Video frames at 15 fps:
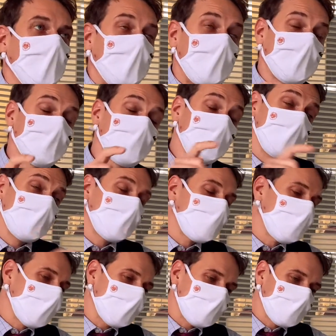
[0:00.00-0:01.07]
And really
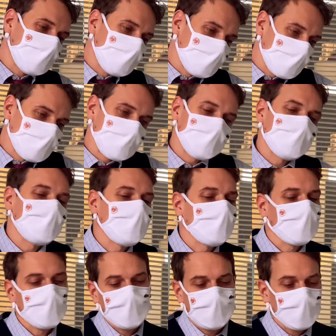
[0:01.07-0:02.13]
connected to this, and
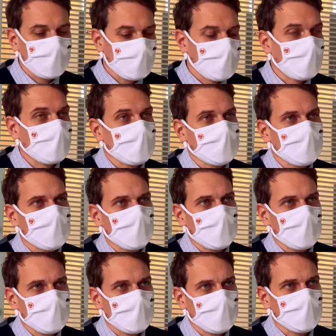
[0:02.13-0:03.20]
something that in my
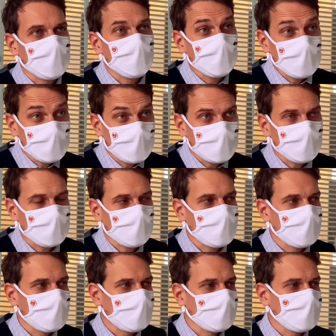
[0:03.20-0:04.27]
experience is really
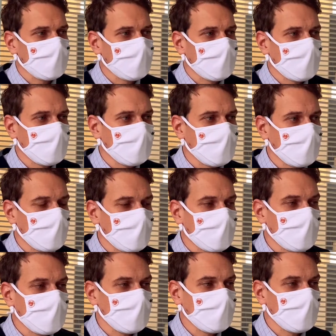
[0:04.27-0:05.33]
difficult
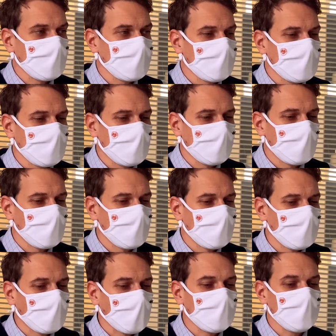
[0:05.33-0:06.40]
and
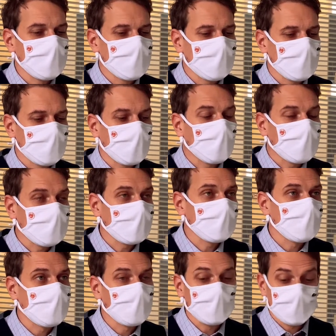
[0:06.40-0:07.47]
IB students often get
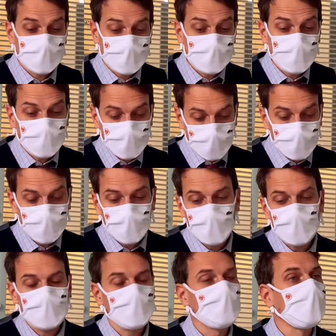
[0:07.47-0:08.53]
wrong is put the
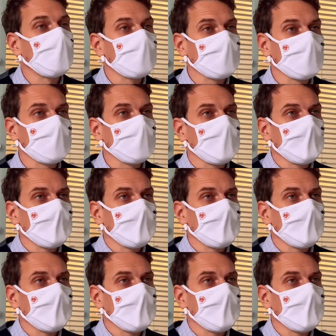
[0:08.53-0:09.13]
work in early.